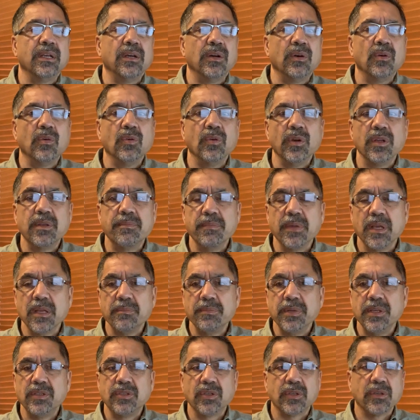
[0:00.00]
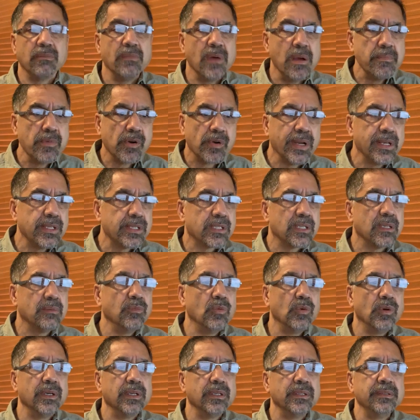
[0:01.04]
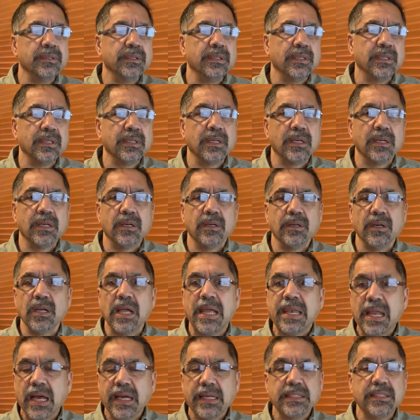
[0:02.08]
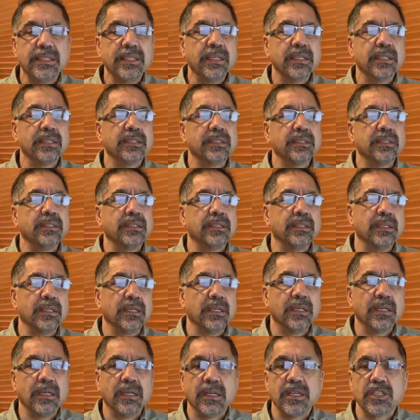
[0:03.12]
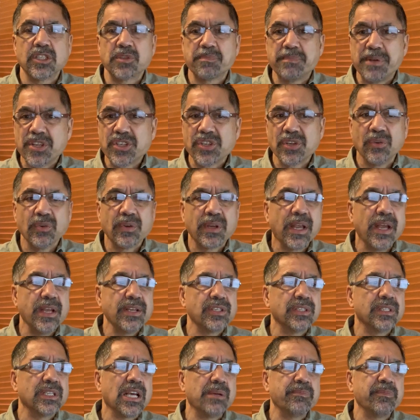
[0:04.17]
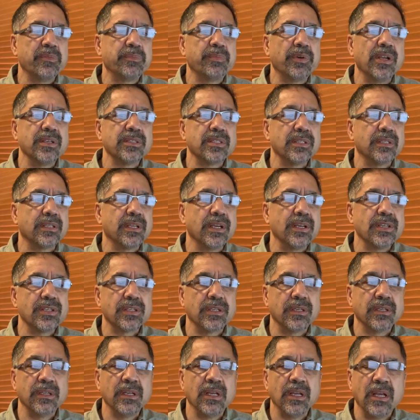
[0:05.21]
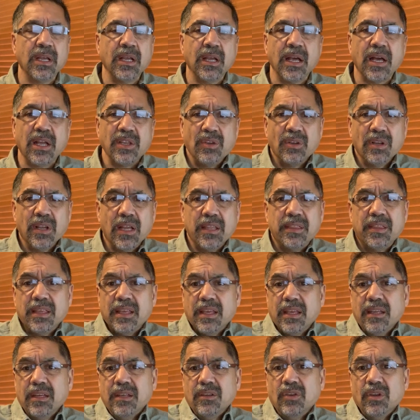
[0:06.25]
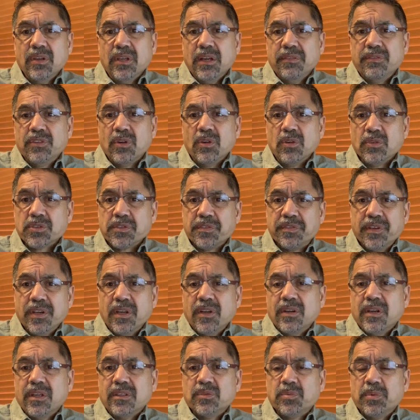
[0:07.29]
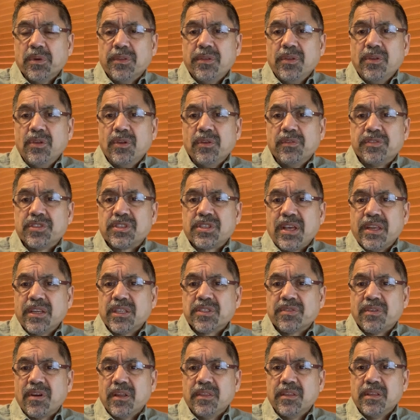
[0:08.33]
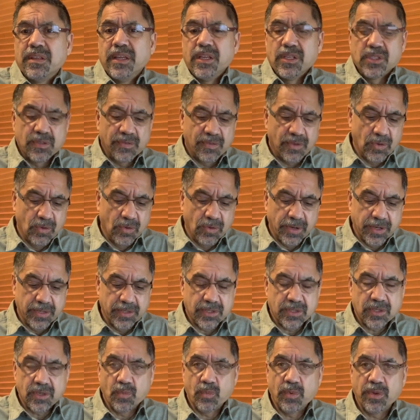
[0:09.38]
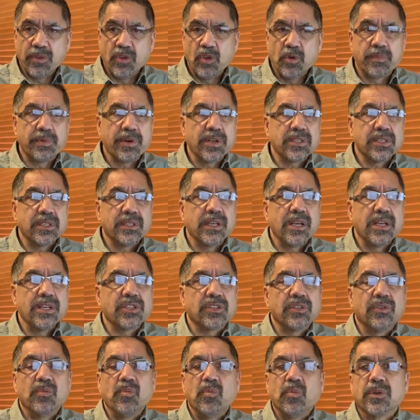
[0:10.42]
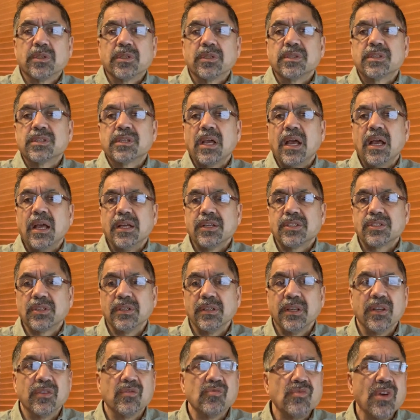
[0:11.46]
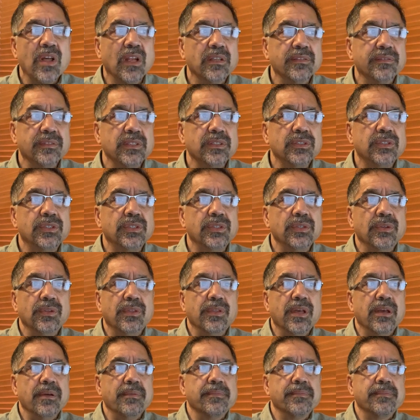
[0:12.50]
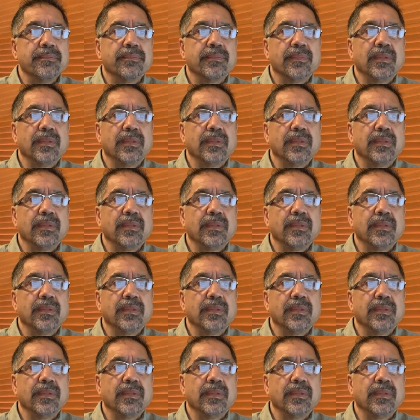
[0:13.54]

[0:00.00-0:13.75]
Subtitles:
or it may be to commemorate someone, an idea, a special occasion type of presentation. And at the end, you'll have to also figure out whether you've satisfied the needs of the audience, whether your presentation was actually relevant to them.